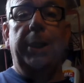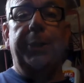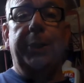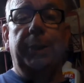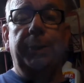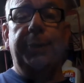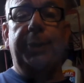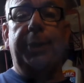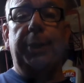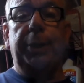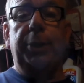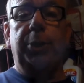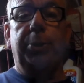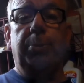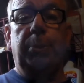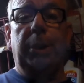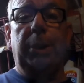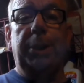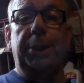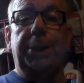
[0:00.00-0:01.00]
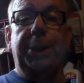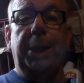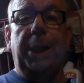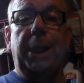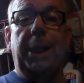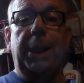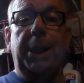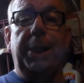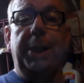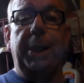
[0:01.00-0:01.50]
those things really
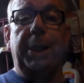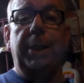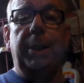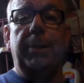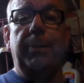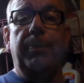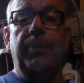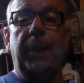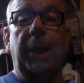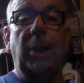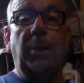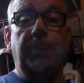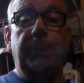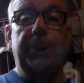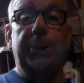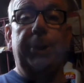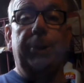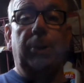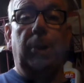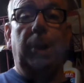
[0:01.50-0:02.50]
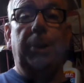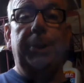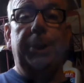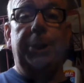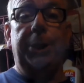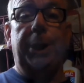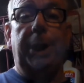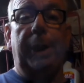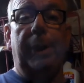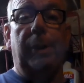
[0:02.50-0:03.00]
take and help us to grow the
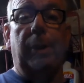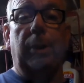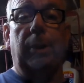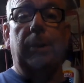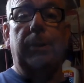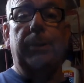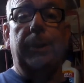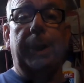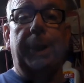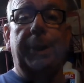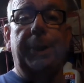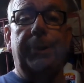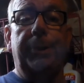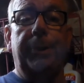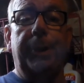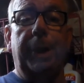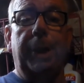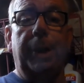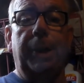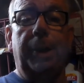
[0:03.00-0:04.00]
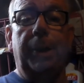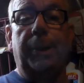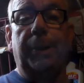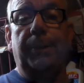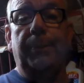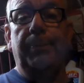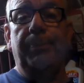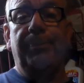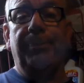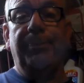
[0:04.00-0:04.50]
channel, and
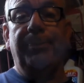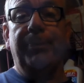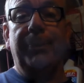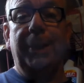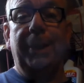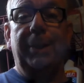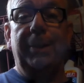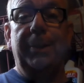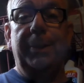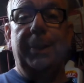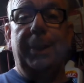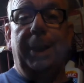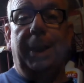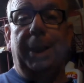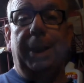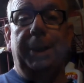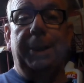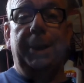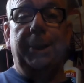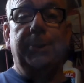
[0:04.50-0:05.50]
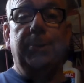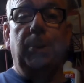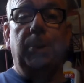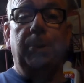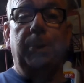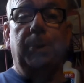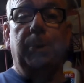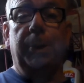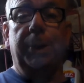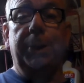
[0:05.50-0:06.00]
hey, that's
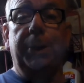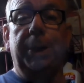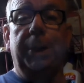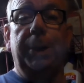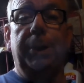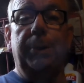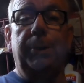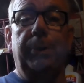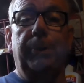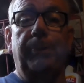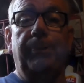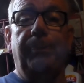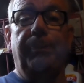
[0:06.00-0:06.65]
what we want to do.